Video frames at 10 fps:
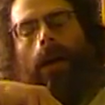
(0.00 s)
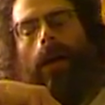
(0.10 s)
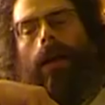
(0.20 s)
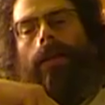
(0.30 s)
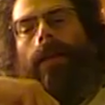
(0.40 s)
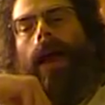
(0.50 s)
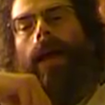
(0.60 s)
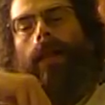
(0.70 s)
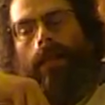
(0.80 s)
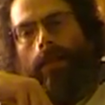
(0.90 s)
It
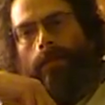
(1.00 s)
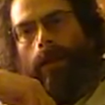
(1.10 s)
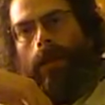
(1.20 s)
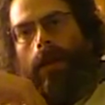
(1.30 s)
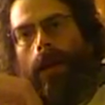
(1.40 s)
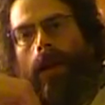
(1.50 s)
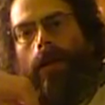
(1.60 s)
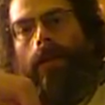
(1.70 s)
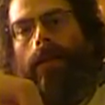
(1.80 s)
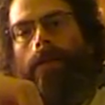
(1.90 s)
tends to be the
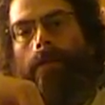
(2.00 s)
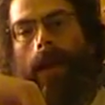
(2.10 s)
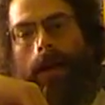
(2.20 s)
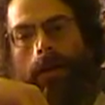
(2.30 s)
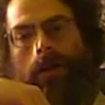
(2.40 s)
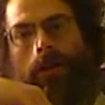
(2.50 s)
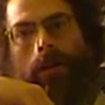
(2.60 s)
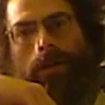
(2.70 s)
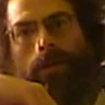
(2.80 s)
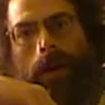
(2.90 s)
case that the manager
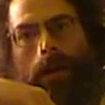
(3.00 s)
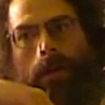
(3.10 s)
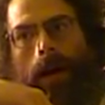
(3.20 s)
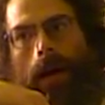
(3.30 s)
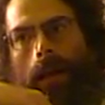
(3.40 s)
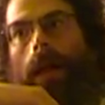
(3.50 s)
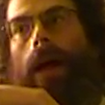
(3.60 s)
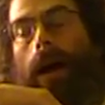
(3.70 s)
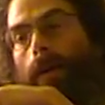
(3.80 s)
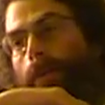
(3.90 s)
does very well. How